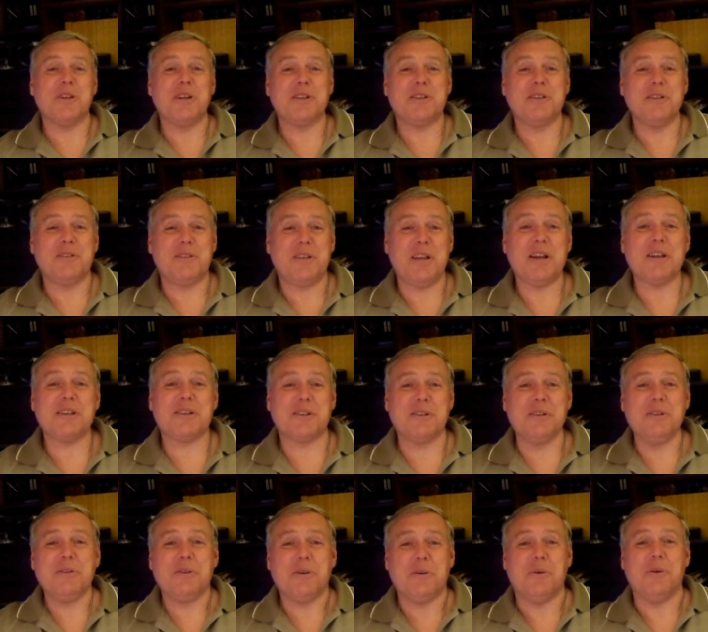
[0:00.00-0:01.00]
like the
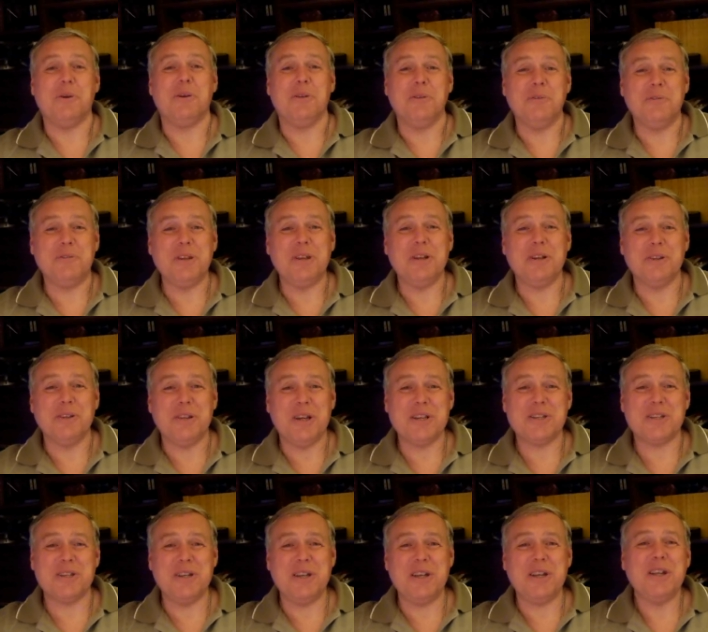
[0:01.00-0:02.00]
Tesla coil deal,
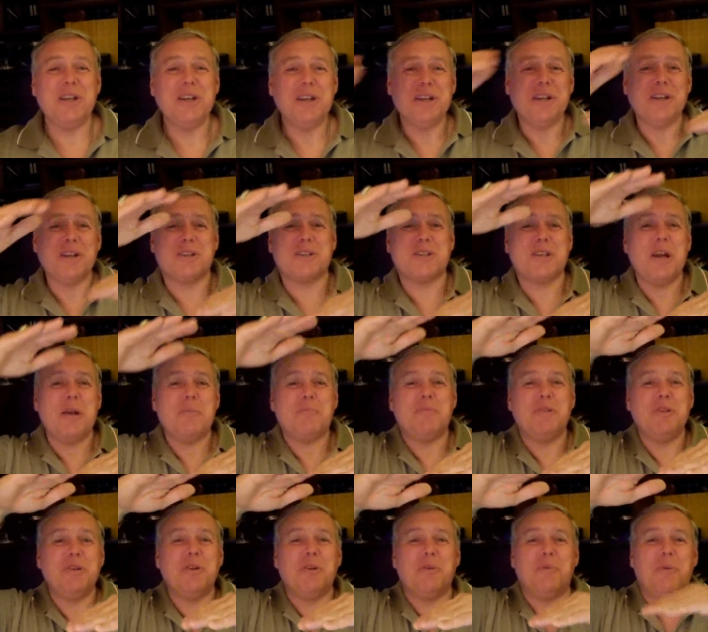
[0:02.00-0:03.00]
doesn't it? Except
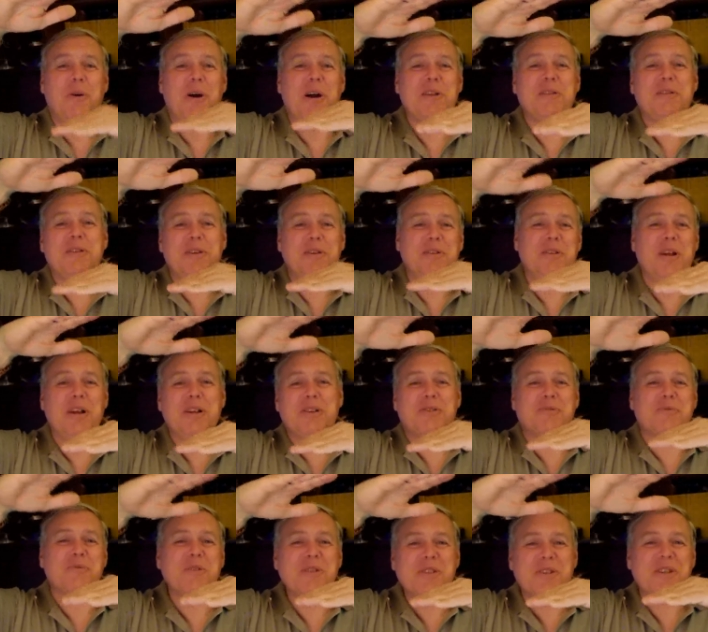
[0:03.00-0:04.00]
you don't want the
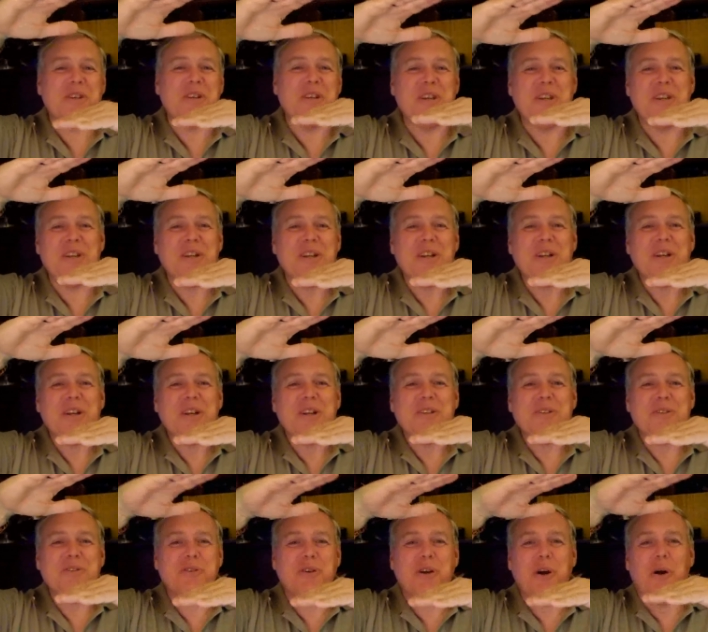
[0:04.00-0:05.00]
electricity
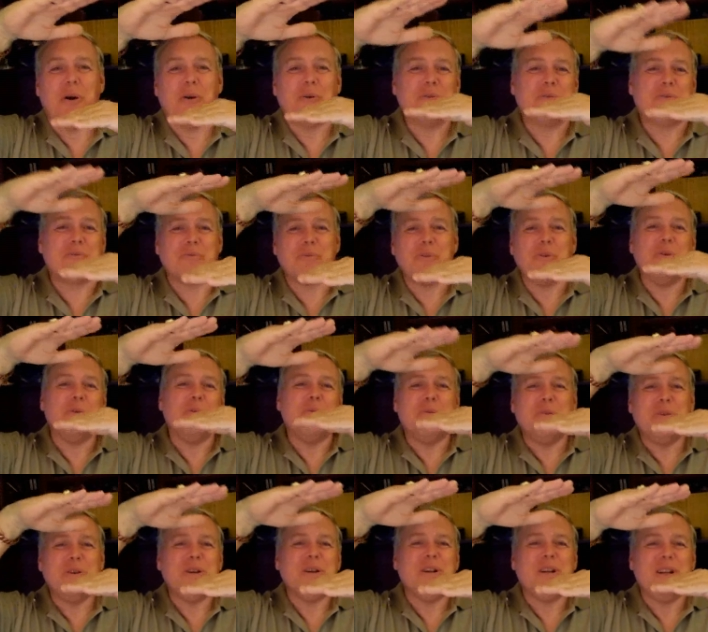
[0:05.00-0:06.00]
to go
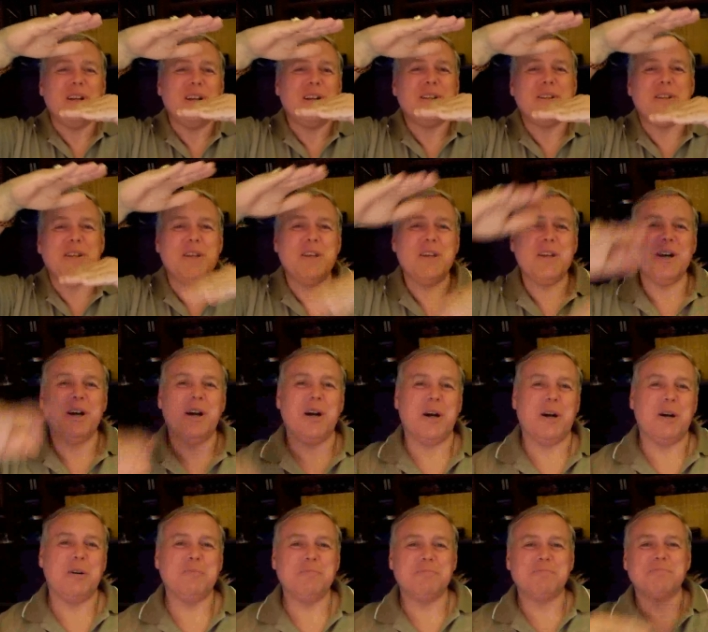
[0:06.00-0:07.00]
through the.
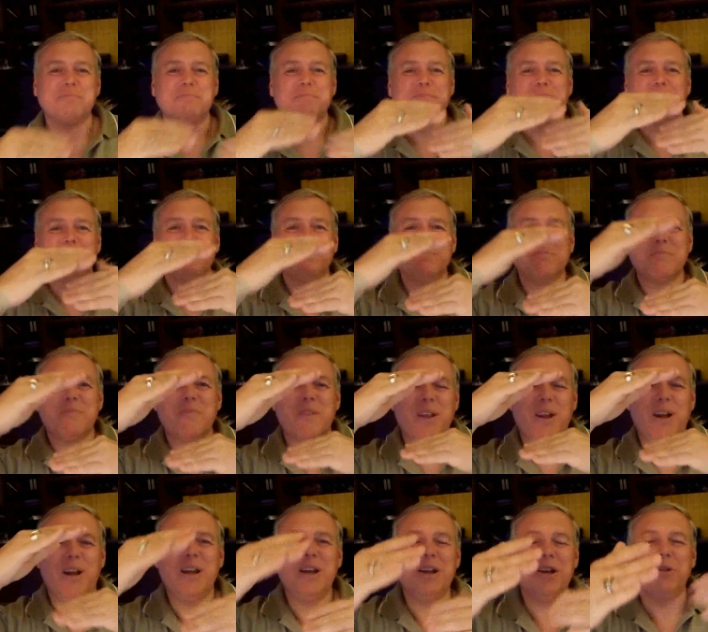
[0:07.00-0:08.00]
Um,
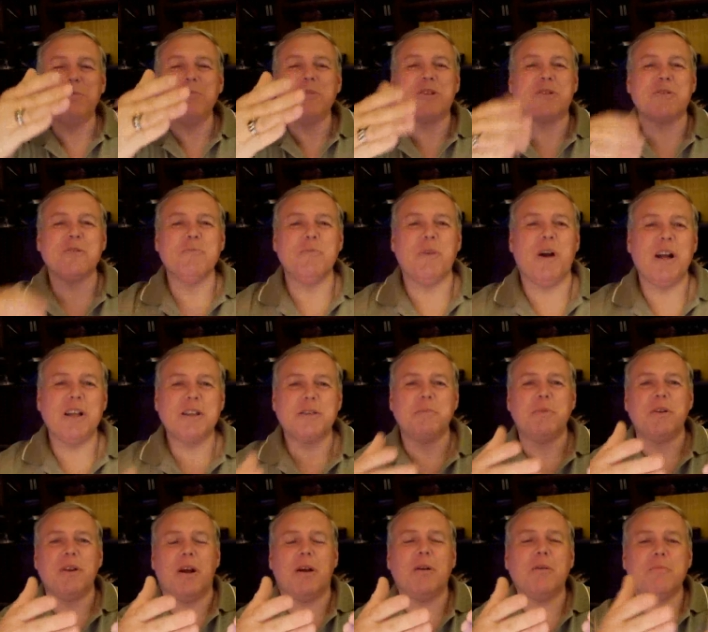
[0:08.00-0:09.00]
it almost reminds
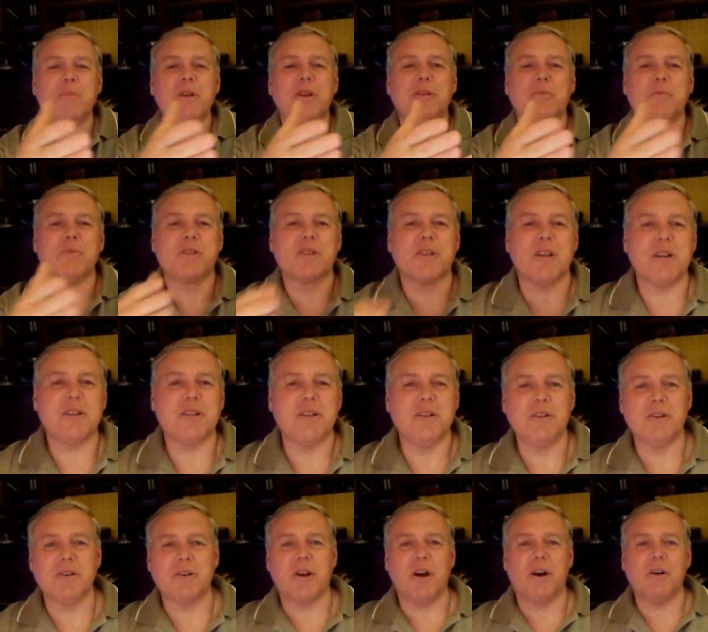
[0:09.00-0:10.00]
me. I mean, almost like the
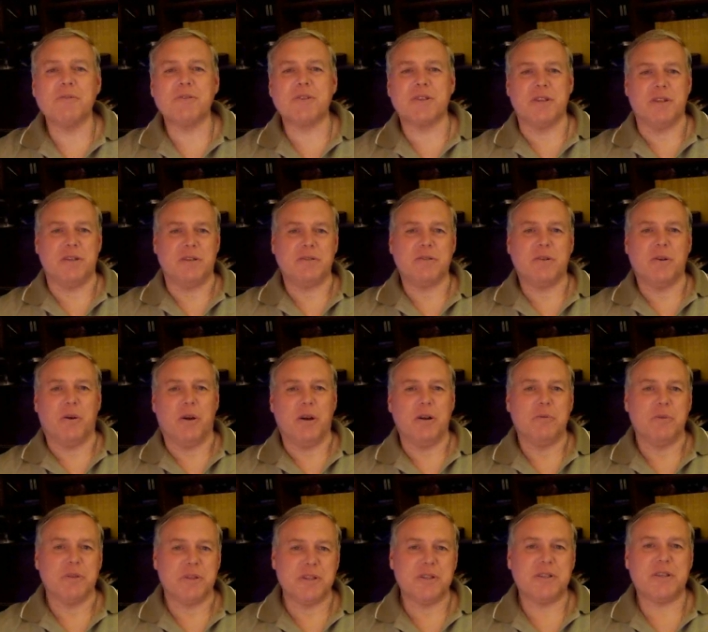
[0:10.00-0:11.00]
Lakhovsky coil
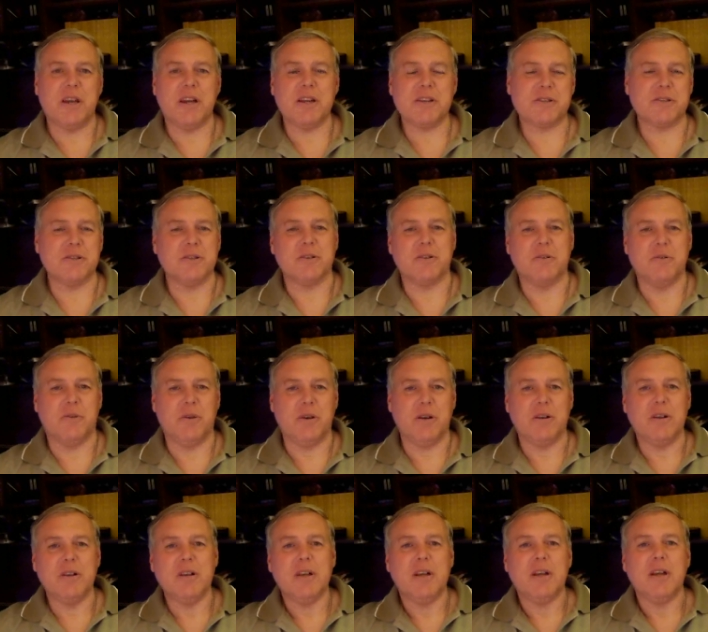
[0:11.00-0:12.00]
with the Tesla
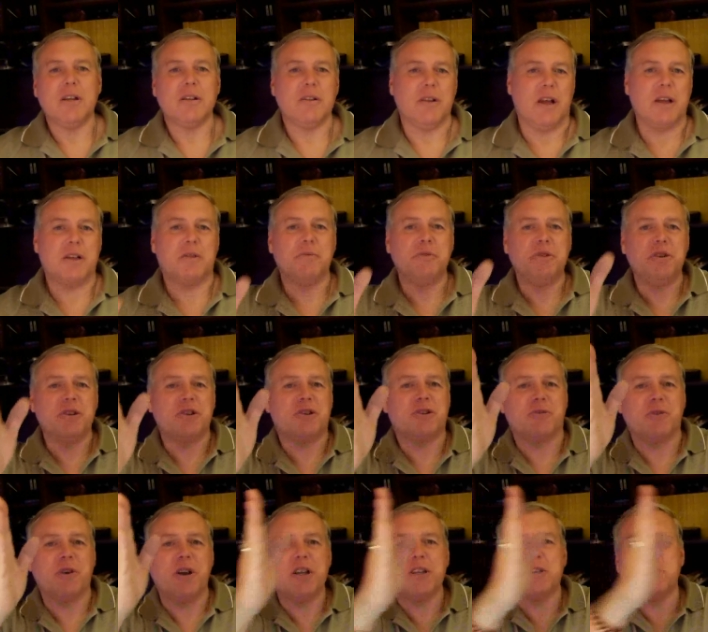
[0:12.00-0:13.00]
coil. Like when you're
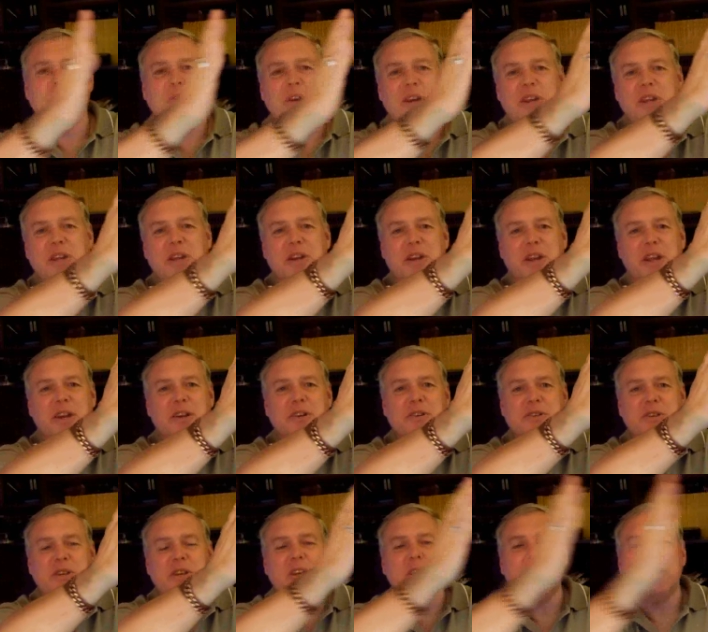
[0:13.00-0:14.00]
transmitting an
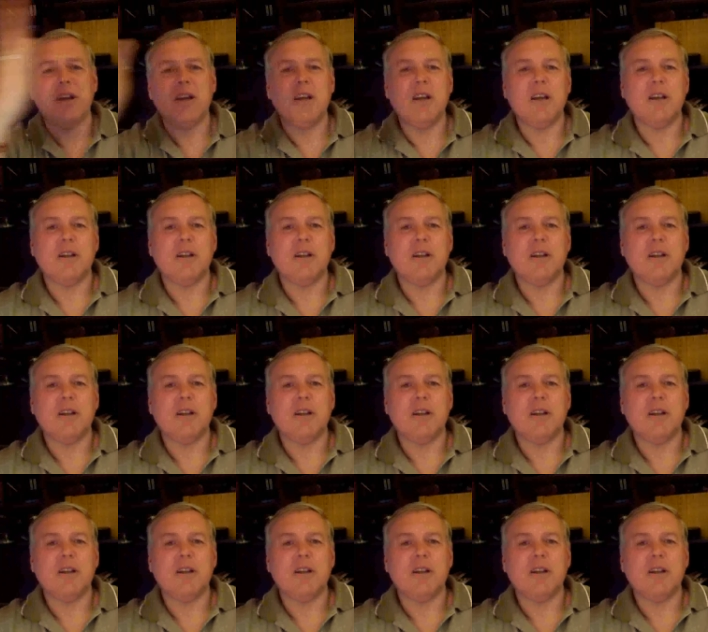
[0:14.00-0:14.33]
energy